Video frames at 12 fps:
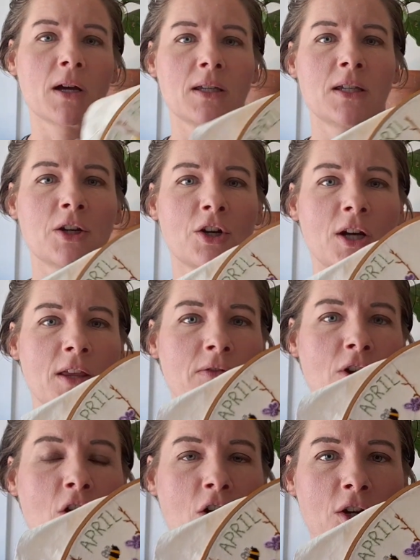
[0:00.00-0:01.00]
year in the
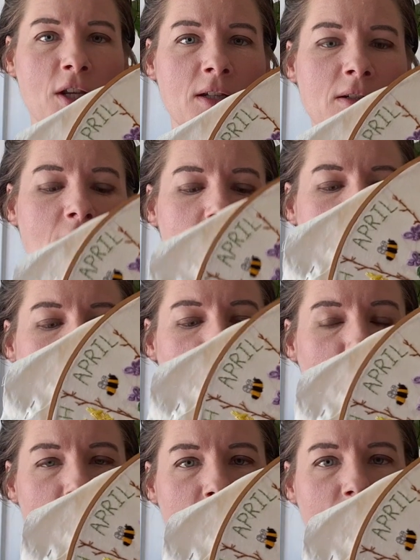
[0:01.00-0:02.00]
garden,
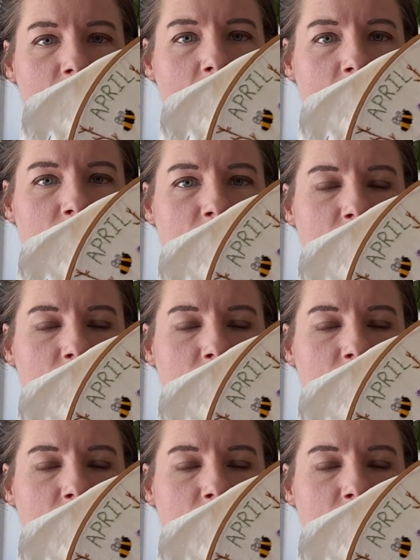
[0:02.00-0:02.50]
Embroidery Garden